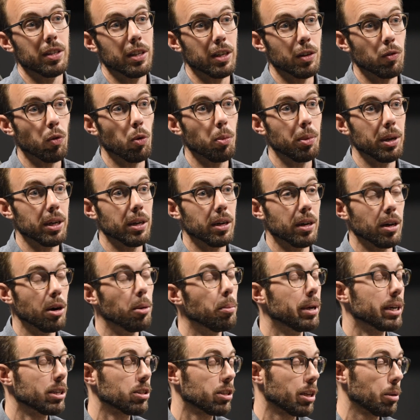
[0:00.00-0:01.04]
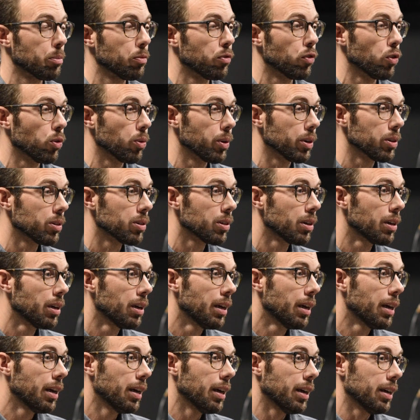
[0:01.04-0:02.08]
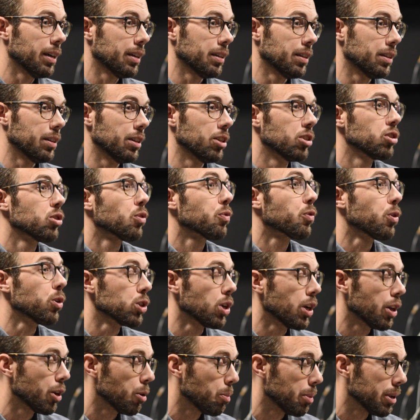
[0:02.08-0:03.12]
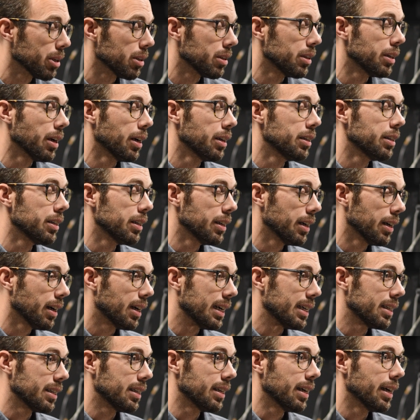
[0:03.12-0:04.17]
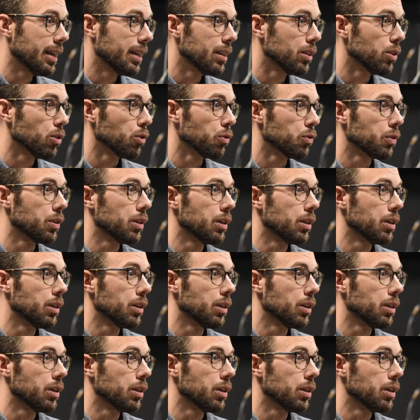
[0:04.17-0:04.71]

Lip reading: it will be a big step forward. And this is of course a little bit the idea at the end of